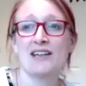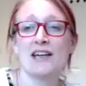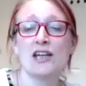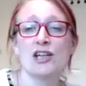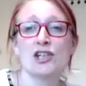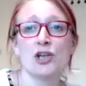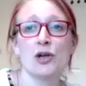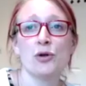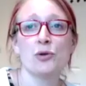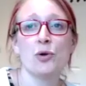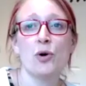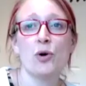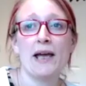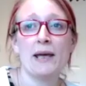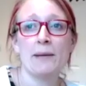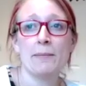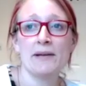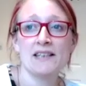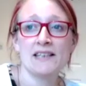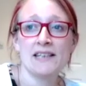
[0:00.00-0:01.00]
So you're
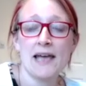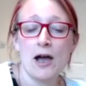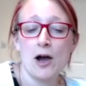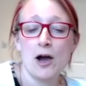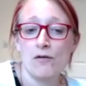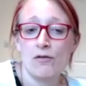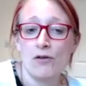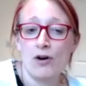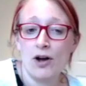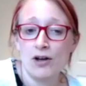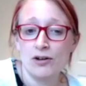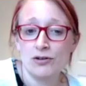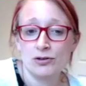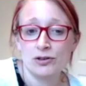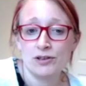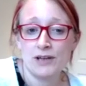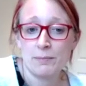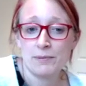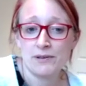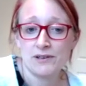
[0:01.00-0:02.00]
aiming to get over
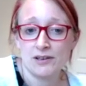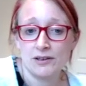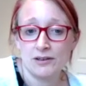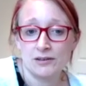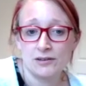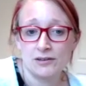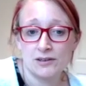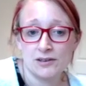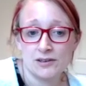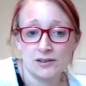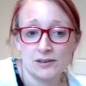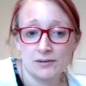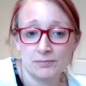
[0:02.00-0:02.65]
100 episodes?